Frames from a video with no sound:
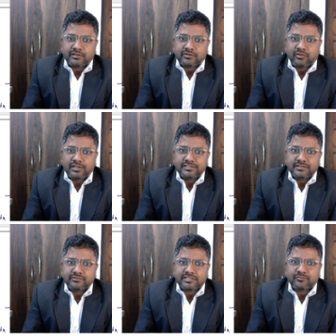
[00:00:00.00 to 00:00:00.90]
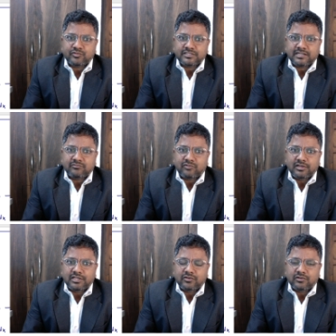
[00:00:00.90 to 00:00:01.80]
collision, suppose that
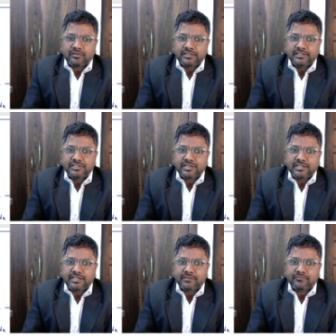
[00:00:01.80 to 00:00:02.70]
molecule initially